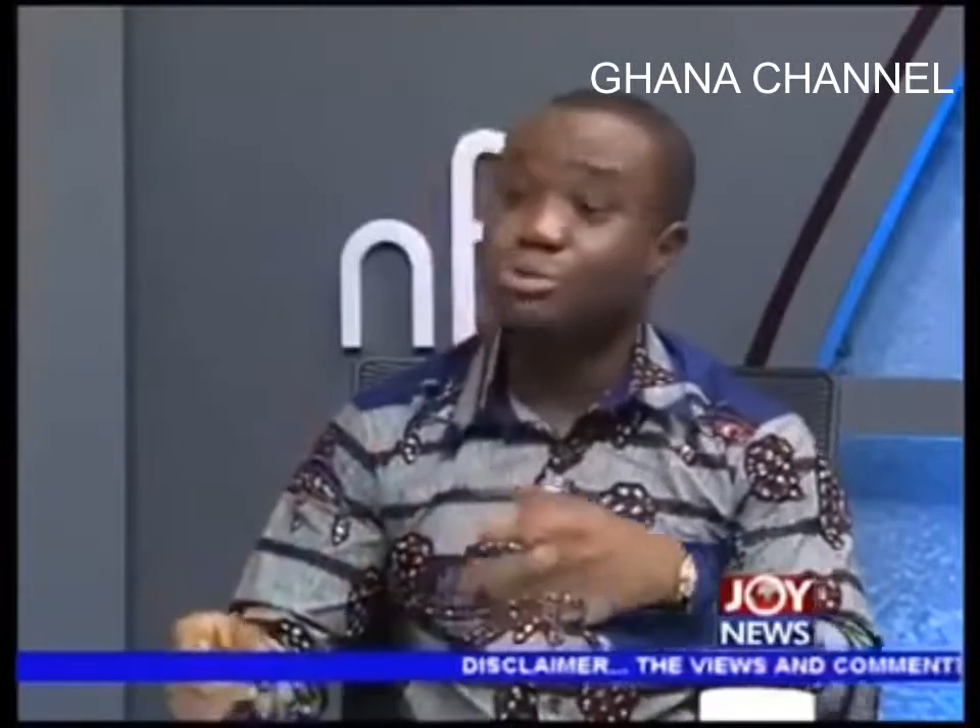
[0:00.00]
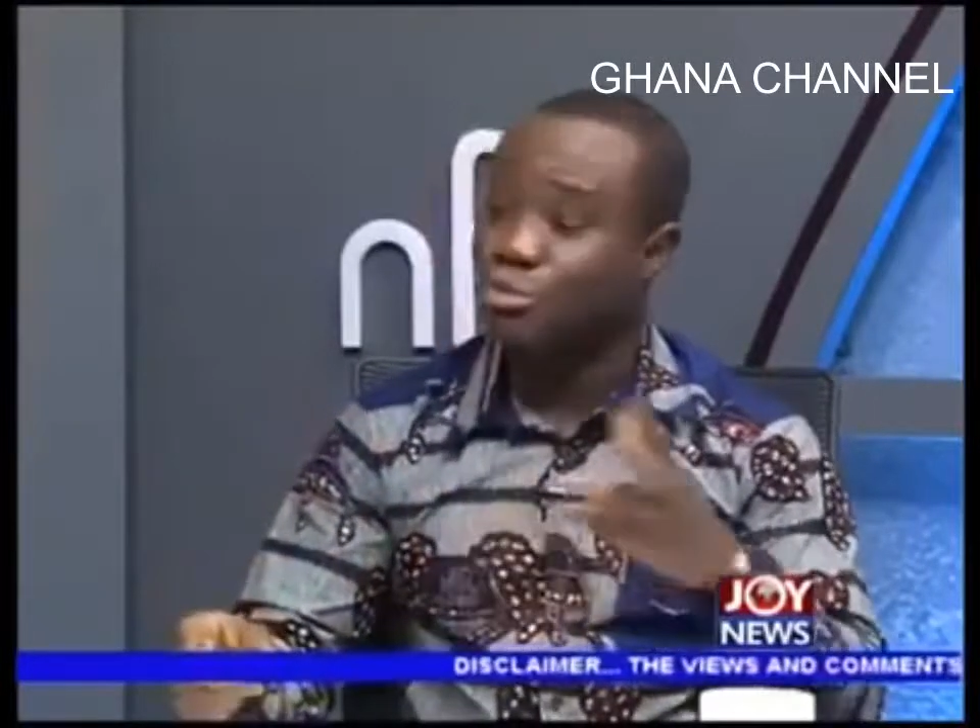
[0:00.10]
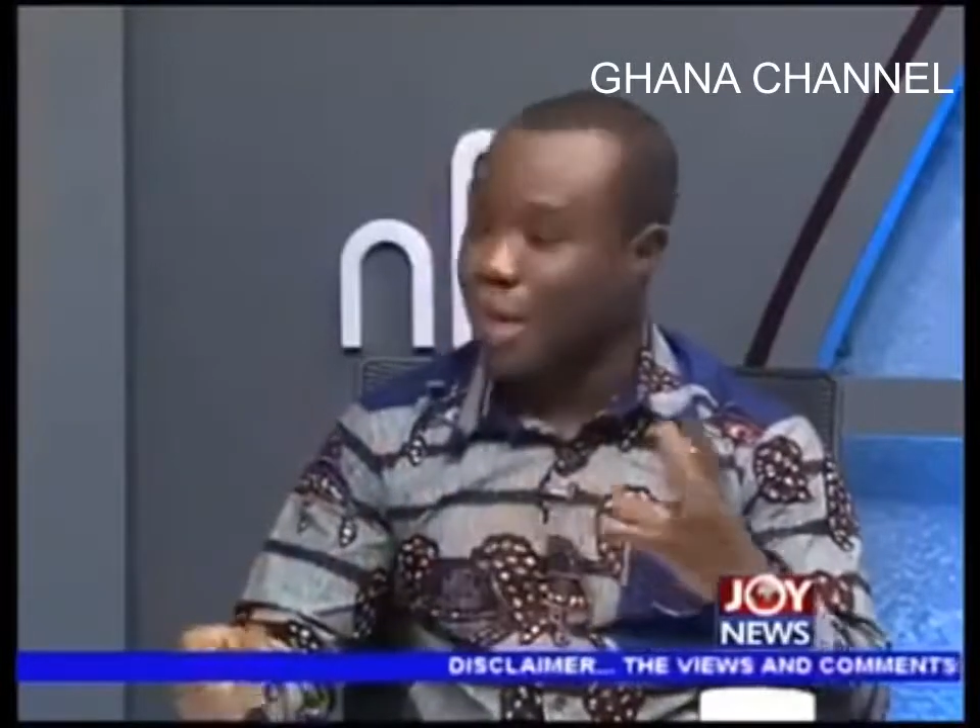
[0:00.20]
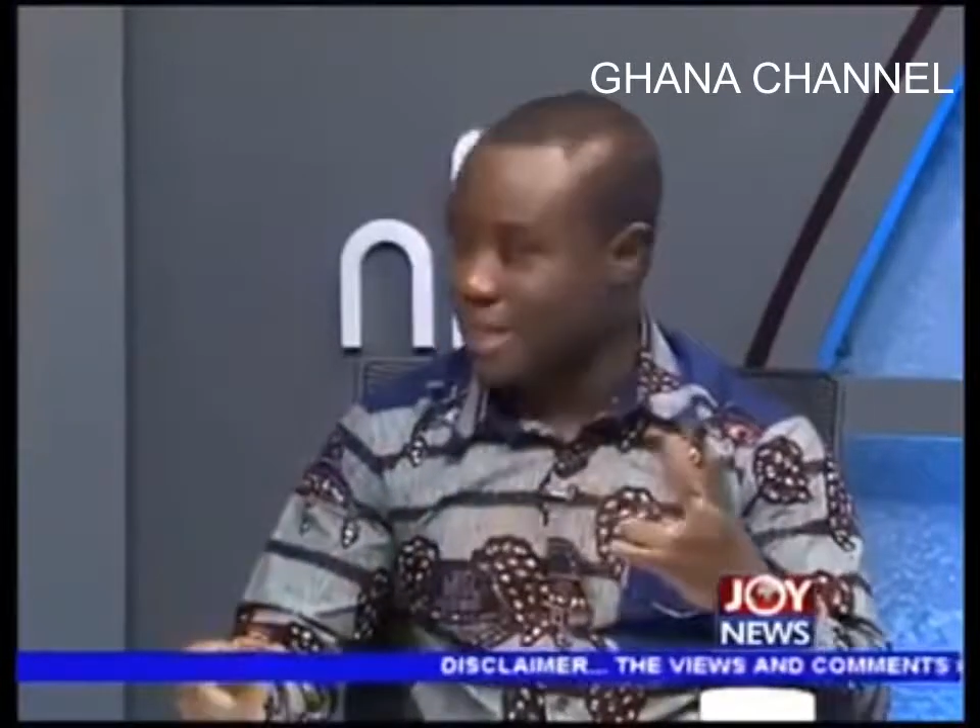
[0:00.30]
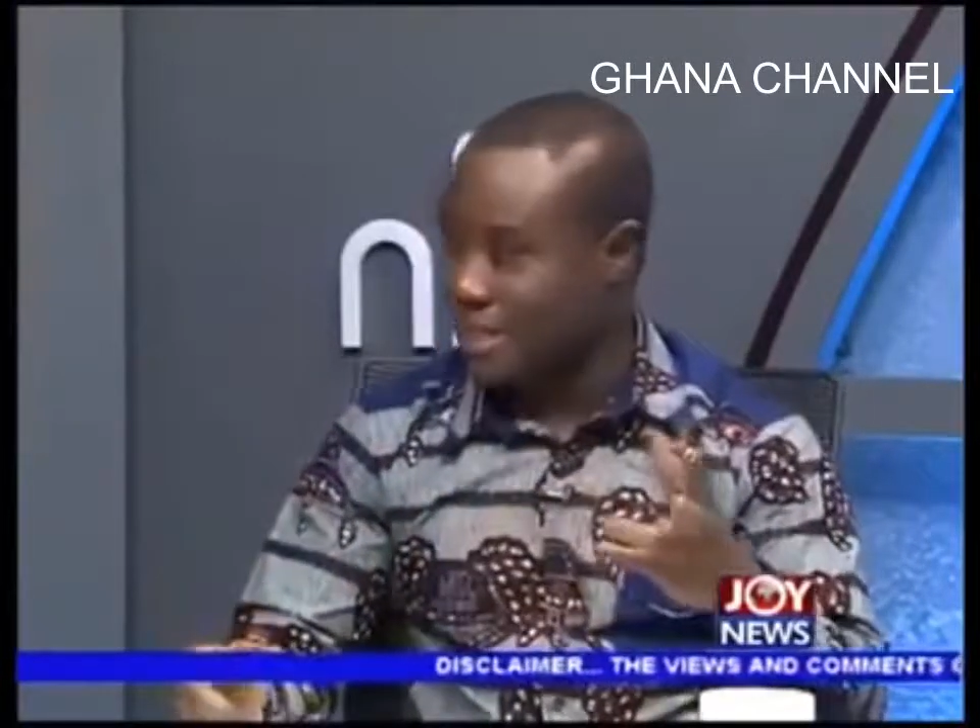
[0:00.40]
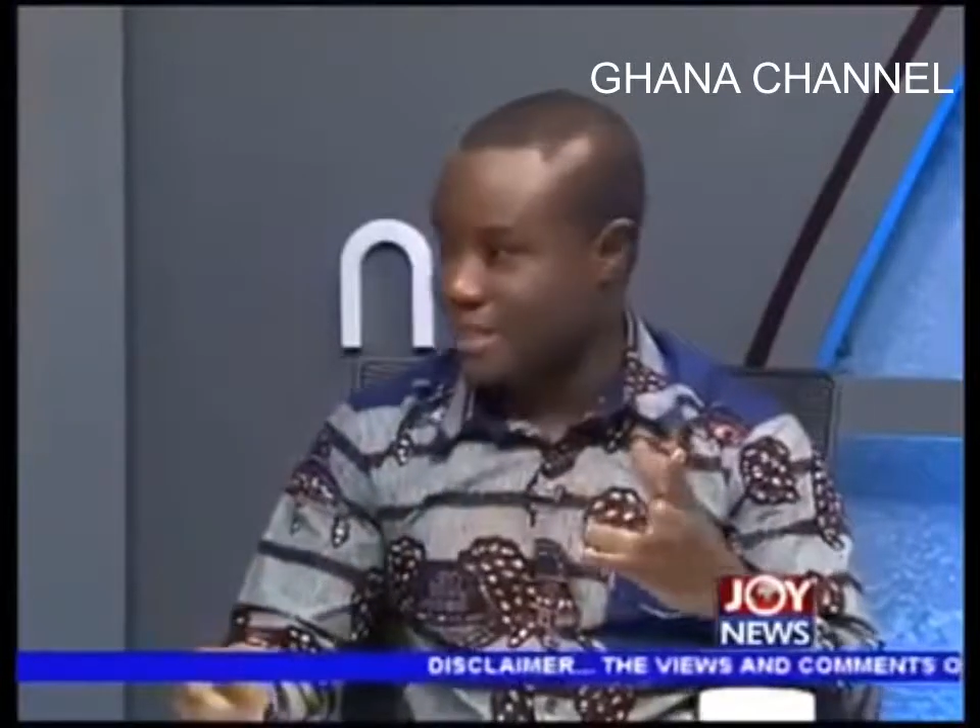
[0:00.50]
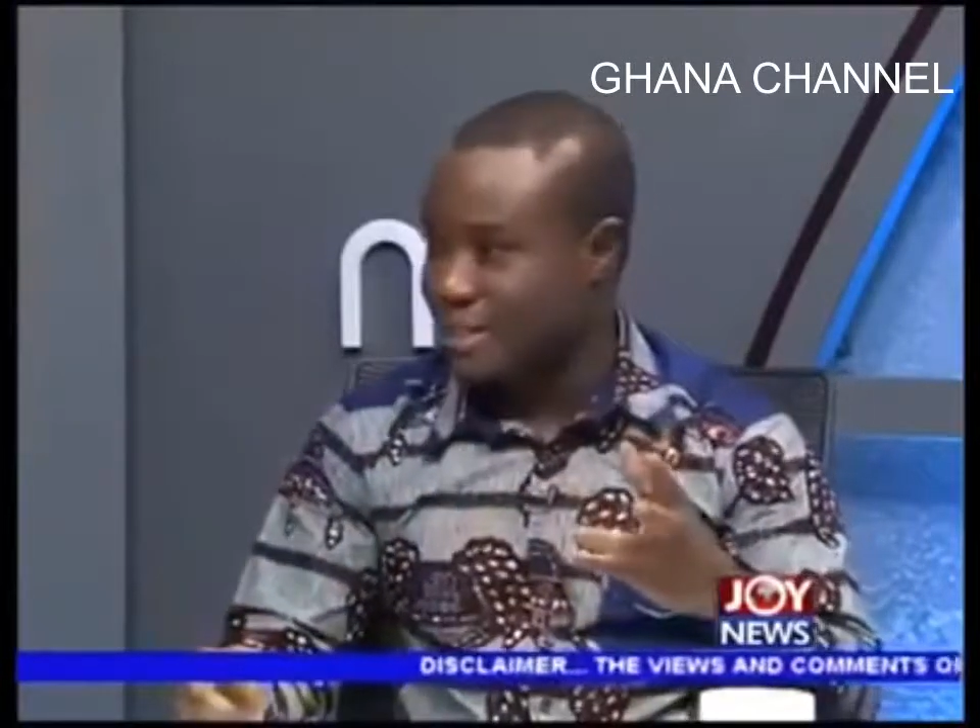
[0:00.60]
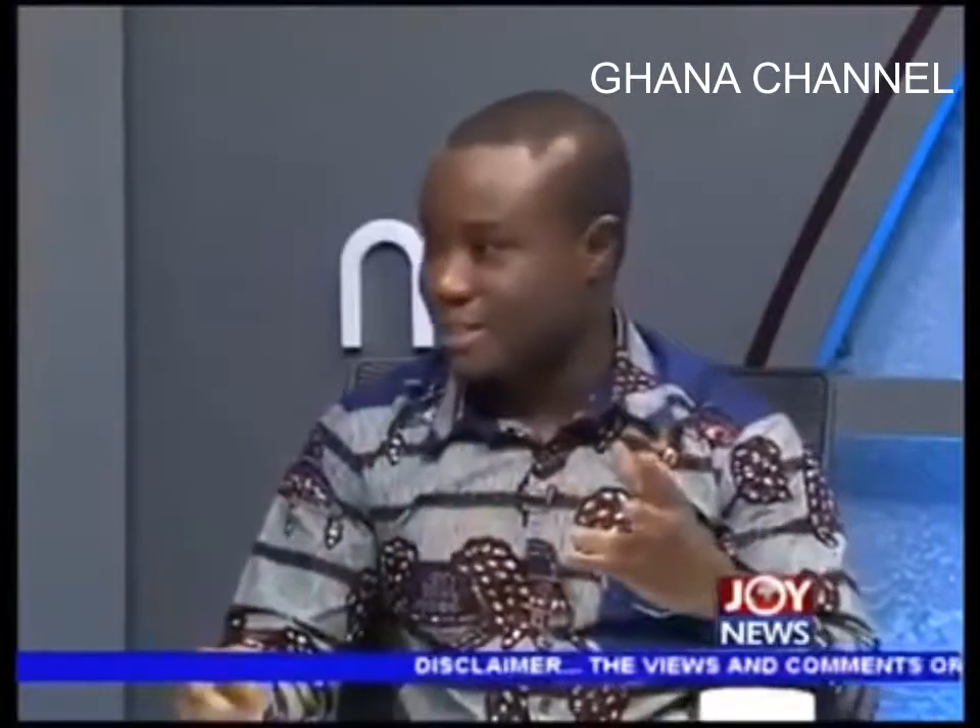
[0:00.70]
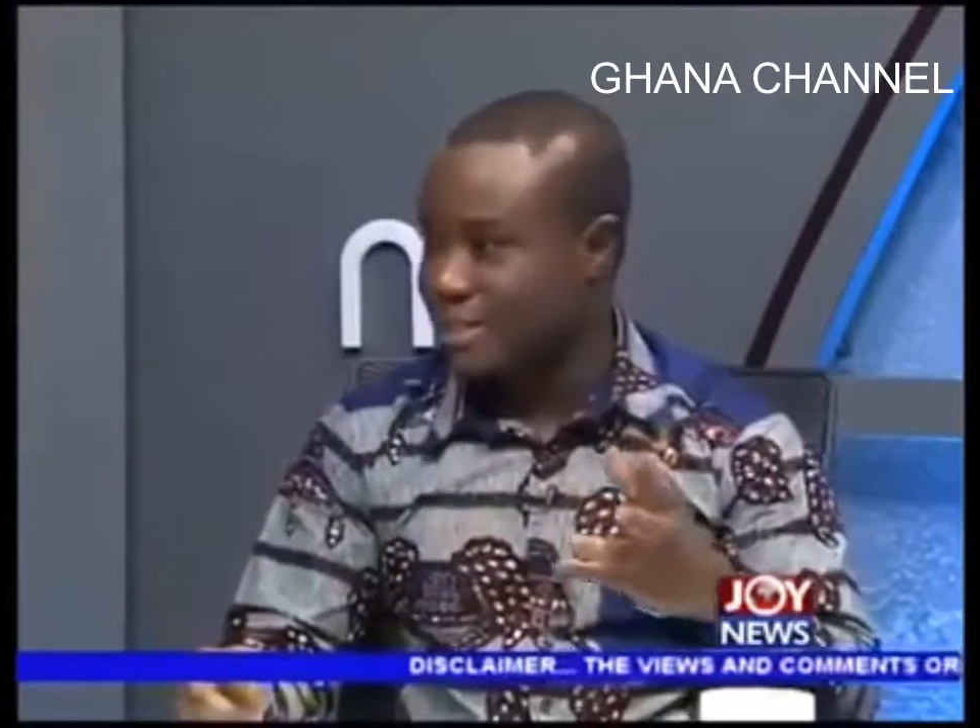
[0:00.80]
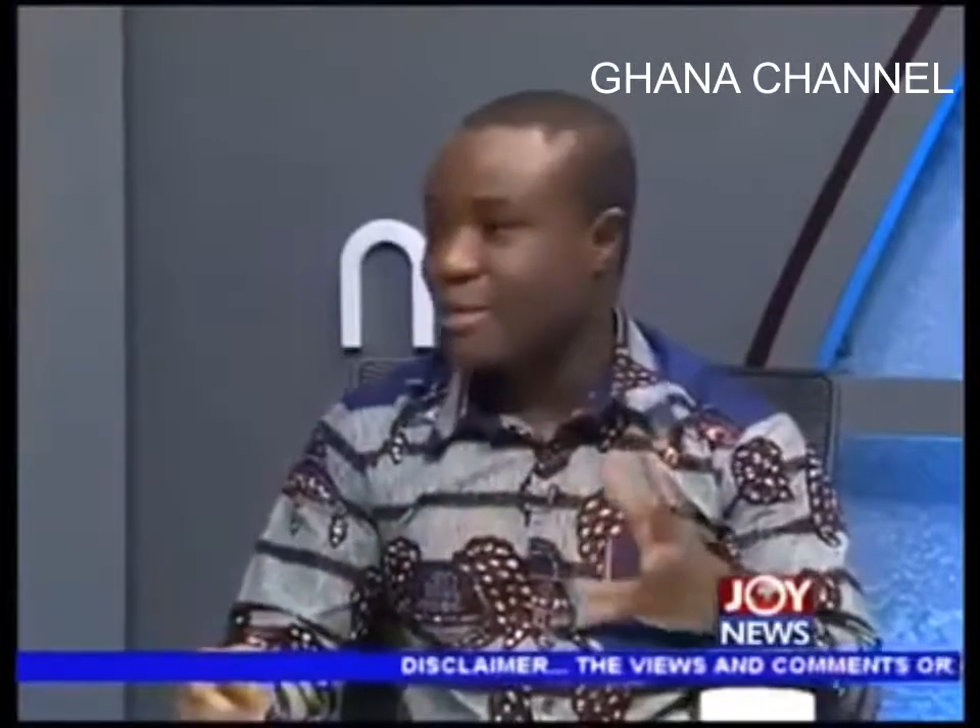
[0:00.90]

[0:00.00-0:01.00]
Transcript: two others